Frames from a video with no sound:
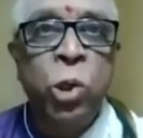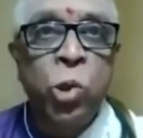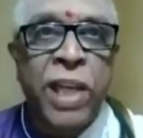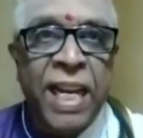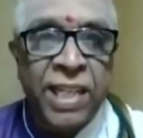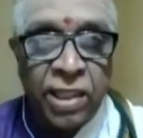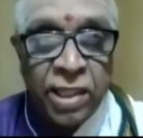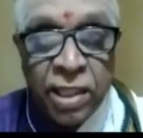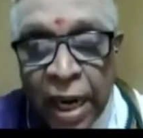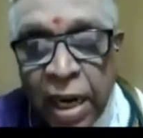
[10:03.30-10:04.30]
use
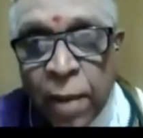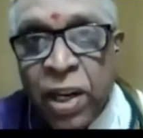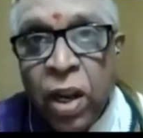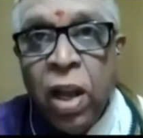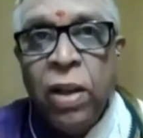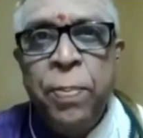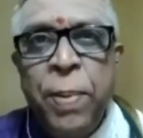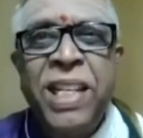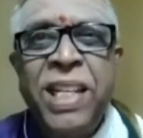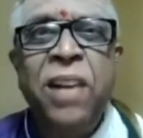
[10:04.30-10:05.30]
cases, right? I mean,
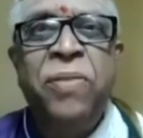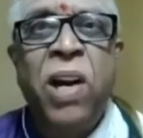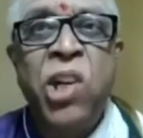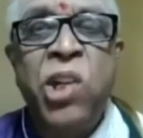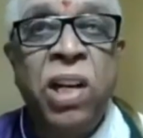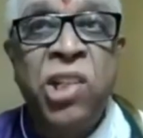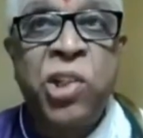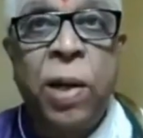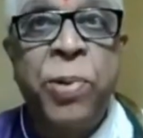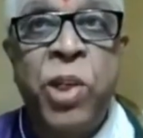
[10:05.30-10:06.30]
basically functional
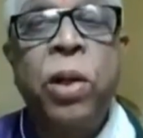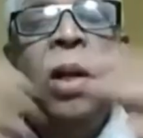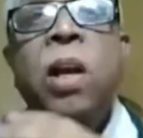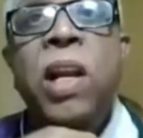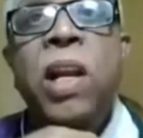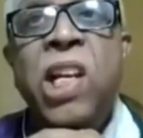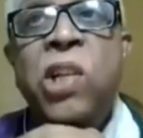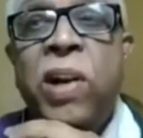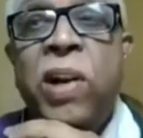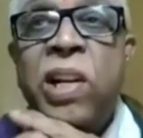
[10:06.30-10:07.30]
description.
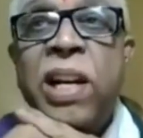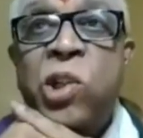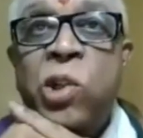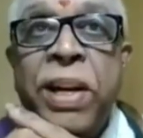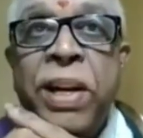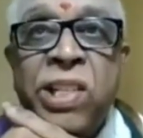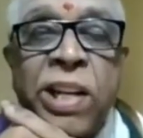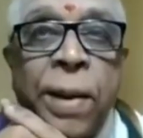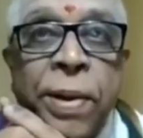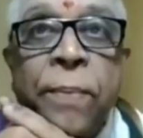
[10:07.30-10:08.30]
Each function has to be
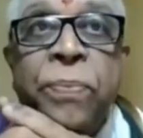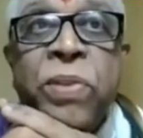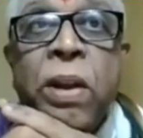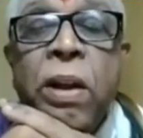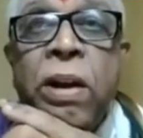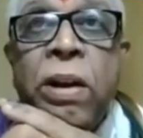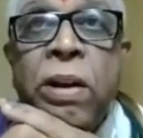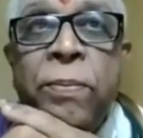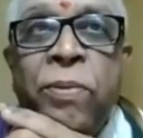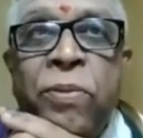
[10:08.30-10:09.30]
described.
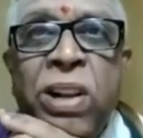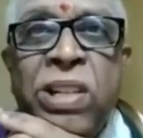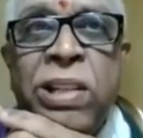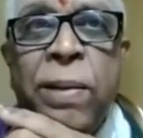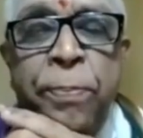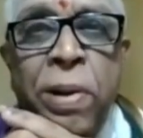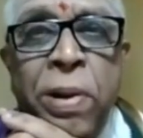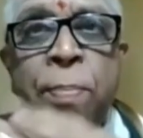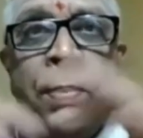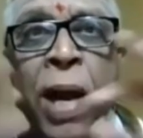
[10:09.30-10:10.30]
For a
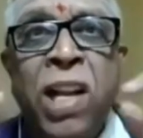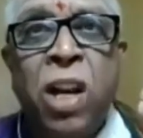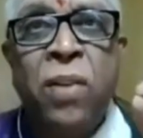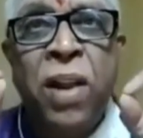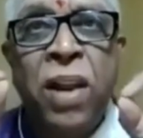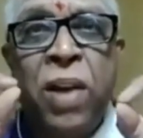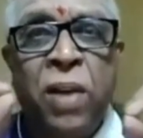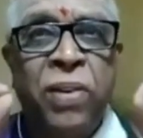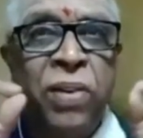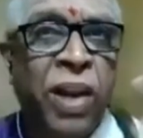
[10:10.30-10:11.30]
simple microwave
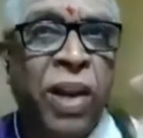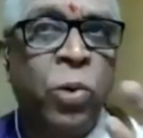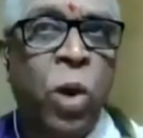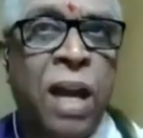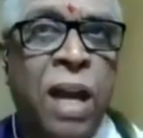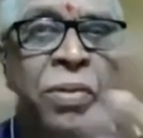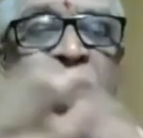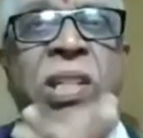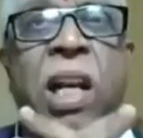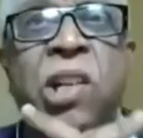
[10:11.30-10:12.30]
oven, we have to have
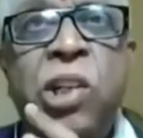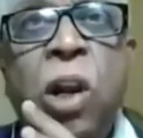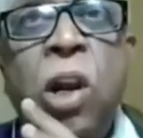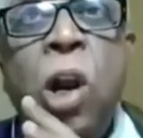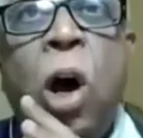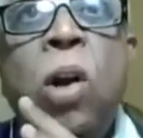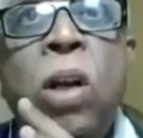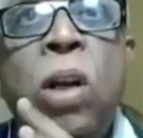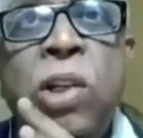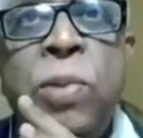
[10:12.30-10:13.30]
such a
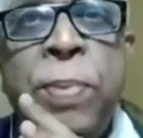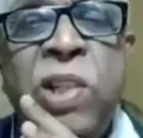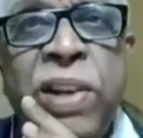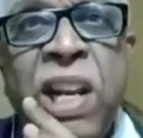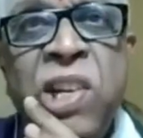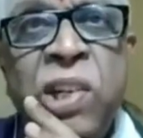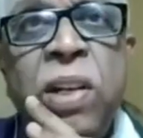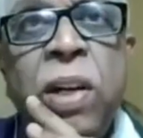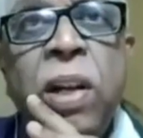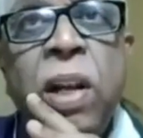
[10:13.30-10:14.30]
long
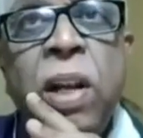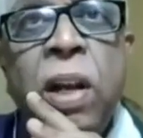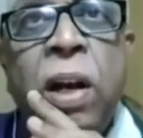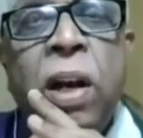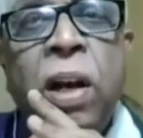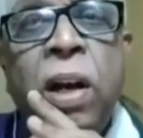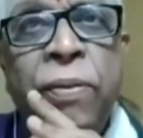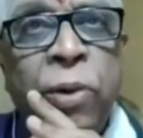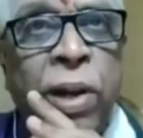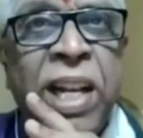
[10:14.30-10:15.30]
specification.
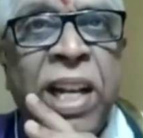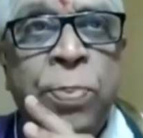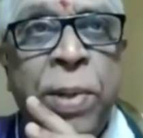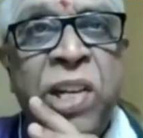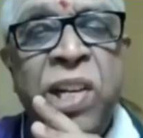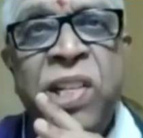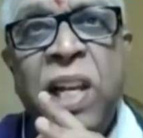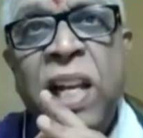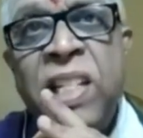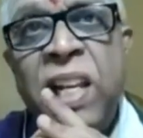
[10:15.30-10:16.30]
If you take a
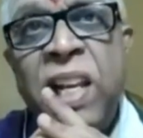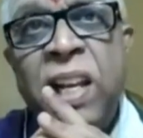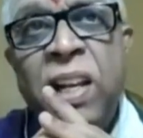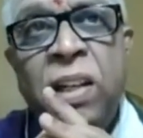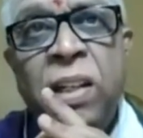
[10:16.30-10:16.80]
species like, say,